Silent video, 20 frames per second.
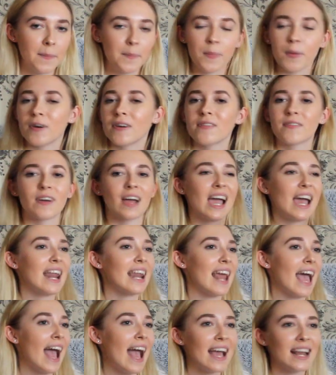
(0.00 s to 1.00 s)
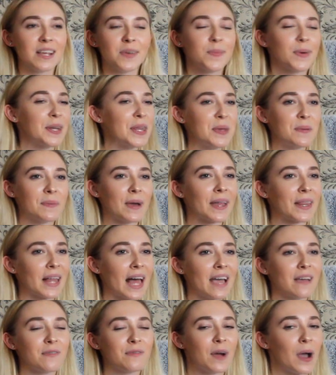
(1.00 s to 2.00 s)
boyfriend, anybody in my
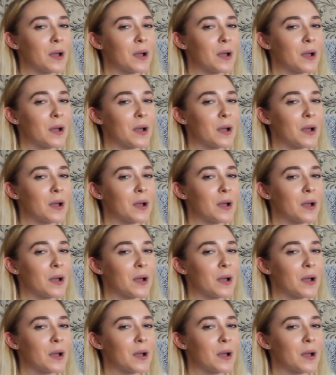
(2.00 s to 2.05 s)
life.